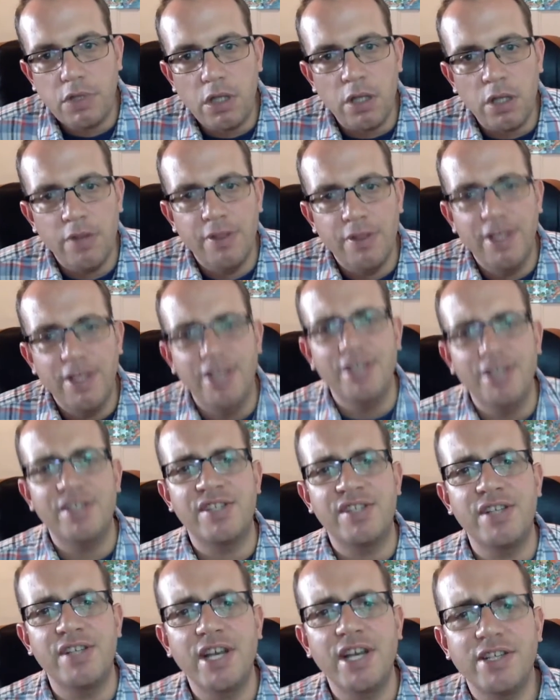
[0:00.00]
the
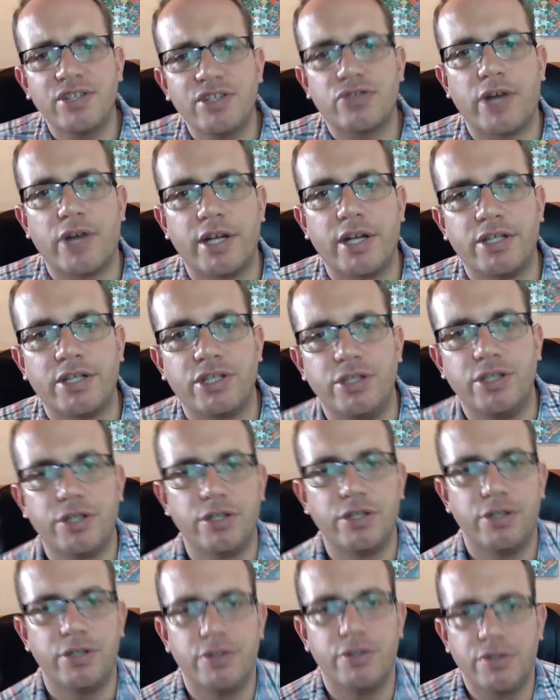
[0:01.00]
second strategy you can
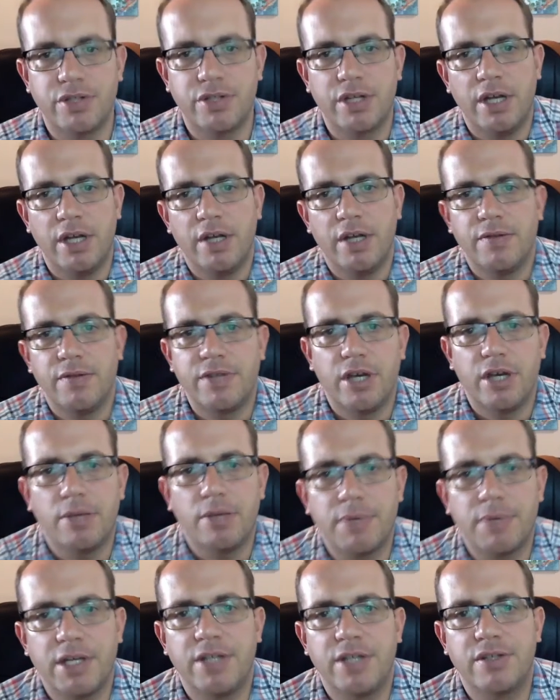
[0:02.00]
use to help
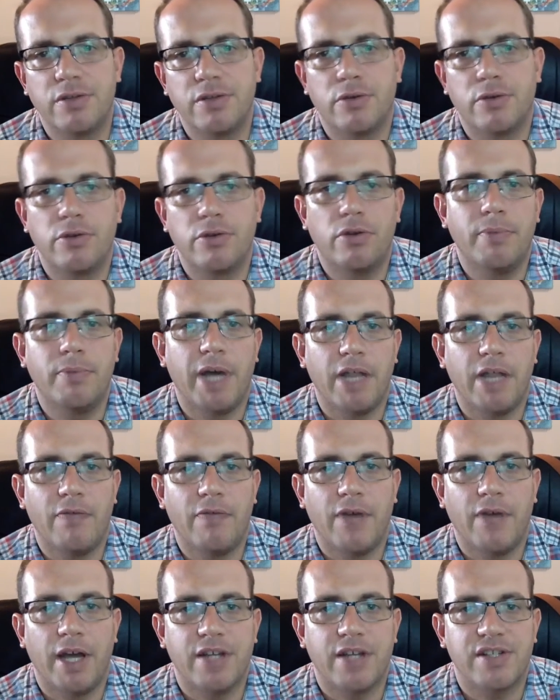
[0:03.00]
kids learn their math
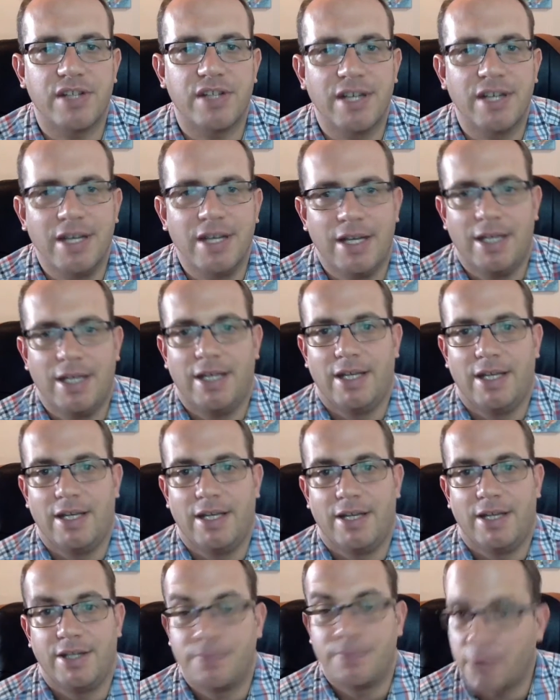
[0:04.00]
facts
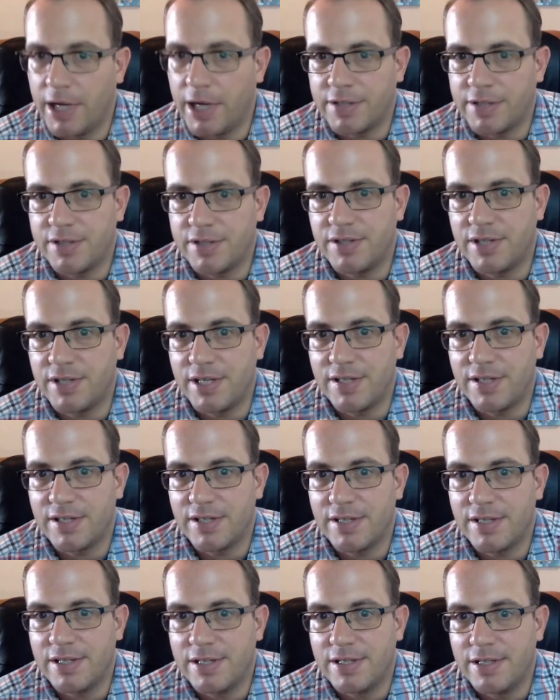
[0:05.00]
is practice tests.
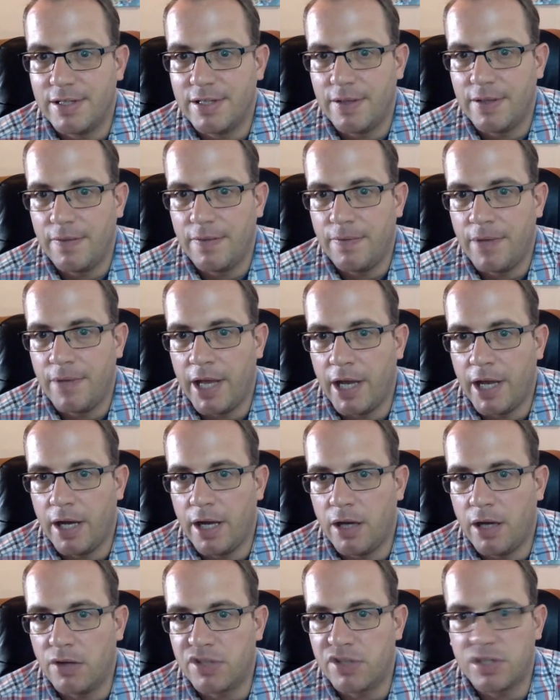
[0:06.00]

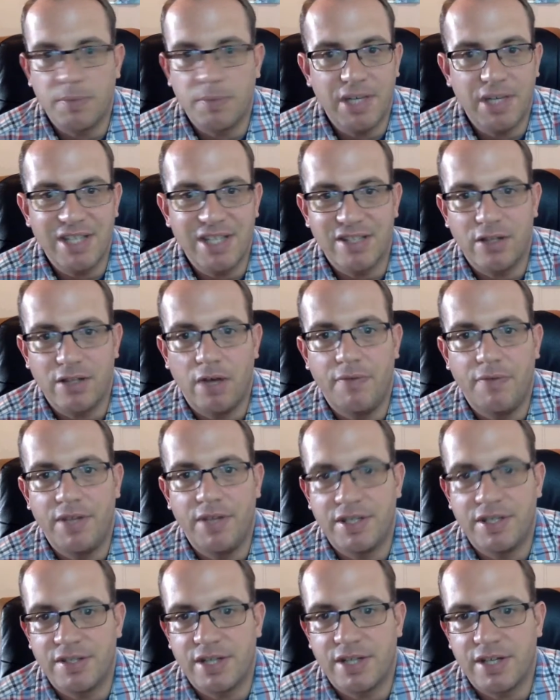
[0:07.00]
Now, some kids love these
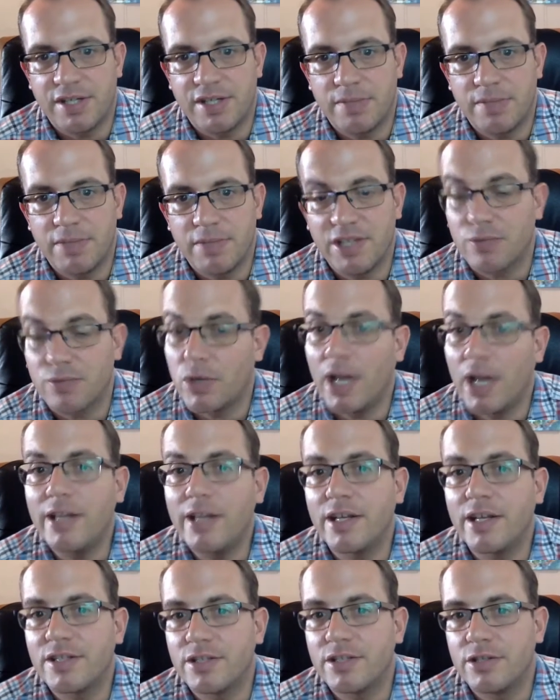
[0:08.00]
tests because what I
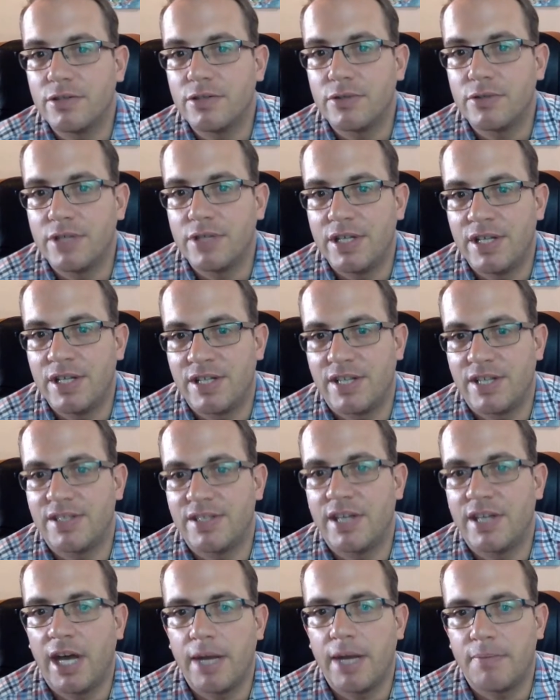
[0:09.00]
like to do is I
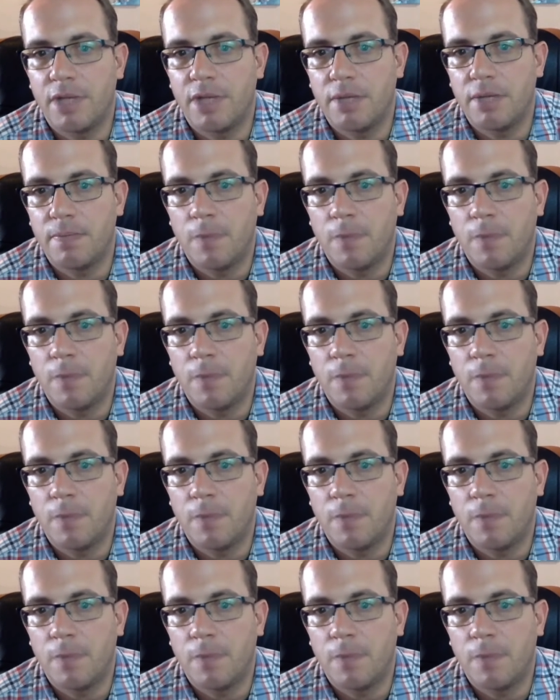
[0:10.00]
time them.